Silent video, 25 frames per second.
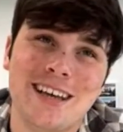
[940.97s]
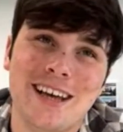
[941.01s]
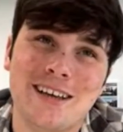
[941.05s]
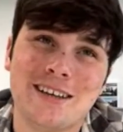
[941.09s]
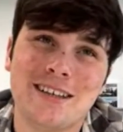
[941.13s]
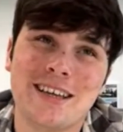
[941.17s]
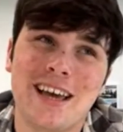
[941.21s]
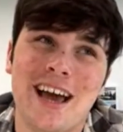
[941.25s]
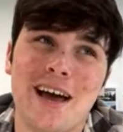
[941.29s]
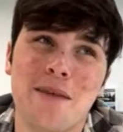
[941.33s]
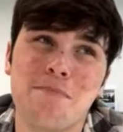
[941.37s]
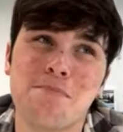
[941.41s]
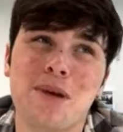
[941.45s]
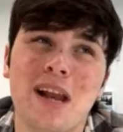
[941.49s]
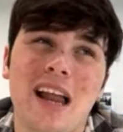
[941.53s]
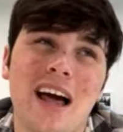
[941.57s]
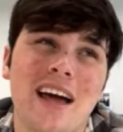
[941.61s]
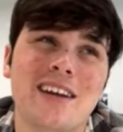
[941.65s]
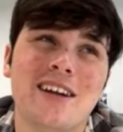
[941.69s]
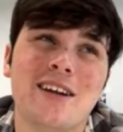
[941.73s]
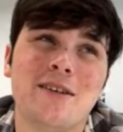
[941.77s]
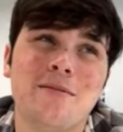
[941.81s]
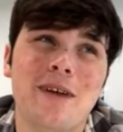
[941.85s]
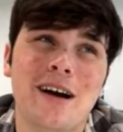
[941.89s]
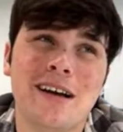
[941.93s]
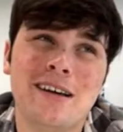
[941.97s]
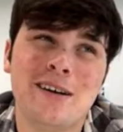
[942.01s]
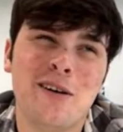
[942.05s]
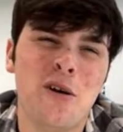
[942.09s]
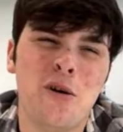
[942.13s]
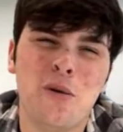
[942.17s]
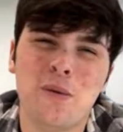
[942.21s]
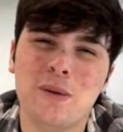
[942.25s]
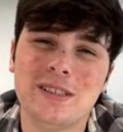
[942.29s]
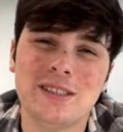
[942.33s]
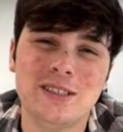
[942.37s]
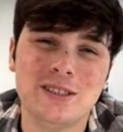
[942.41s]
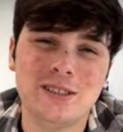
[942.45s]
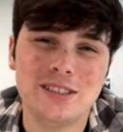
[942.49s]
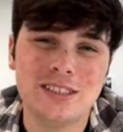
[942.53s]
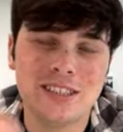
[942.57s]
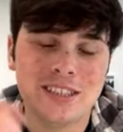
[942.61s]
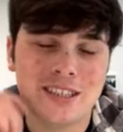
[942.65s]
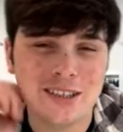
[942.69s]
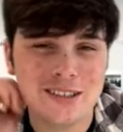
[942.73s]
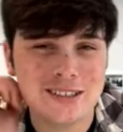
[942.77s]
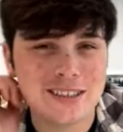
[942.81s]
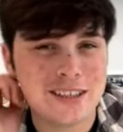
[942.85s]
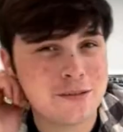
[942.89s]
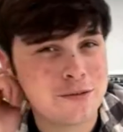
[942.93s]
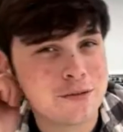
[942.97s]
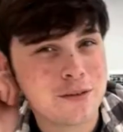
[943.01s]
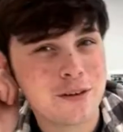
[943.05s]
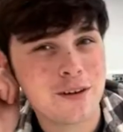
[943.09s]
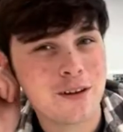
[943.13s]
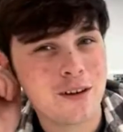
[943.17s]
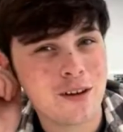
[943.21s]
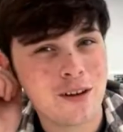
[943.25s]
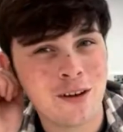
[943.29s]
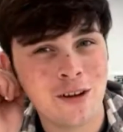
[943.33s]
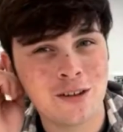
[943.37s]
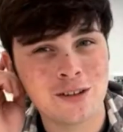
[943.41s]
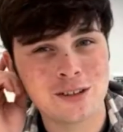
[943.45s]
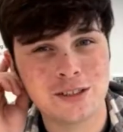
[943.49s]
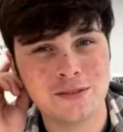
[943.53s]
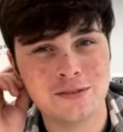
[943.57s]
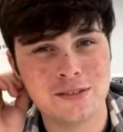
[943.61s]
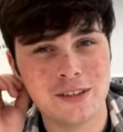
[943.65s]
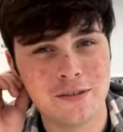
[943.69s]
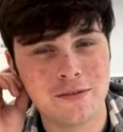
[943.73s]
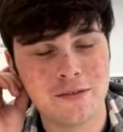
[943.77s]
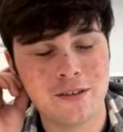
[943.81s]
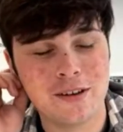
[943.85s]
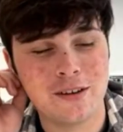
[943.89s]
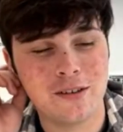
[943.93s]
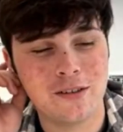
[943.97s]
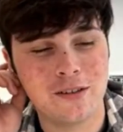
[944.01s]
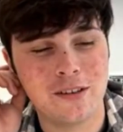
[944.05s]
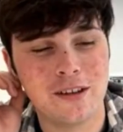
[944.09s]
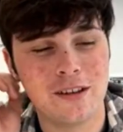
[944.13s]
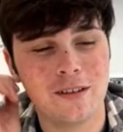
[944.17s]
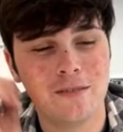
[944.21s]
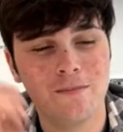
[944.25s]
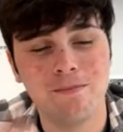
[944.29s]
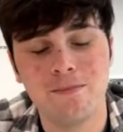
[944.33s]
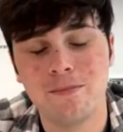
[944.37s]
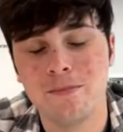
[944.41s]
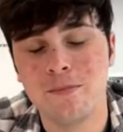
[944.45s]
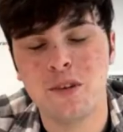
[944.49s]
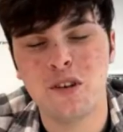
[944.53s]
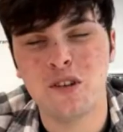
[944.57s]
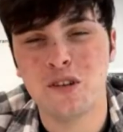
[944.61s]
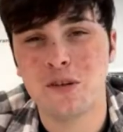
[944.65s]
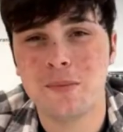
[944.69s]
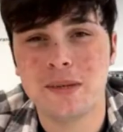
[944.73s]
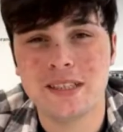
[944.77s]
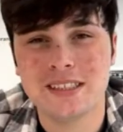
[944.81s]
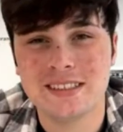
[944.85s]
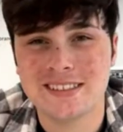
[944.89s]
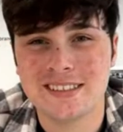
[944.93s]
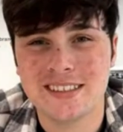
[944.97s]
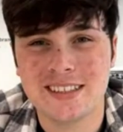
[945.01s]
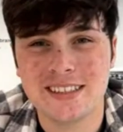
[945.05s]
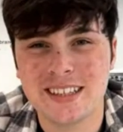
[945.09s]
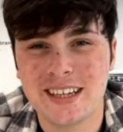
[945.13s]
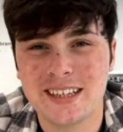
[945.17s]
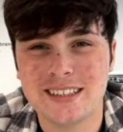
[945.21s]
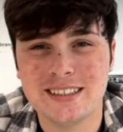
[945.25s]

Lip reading: yeah, platinum. I always used to use it for lots of different other businesses.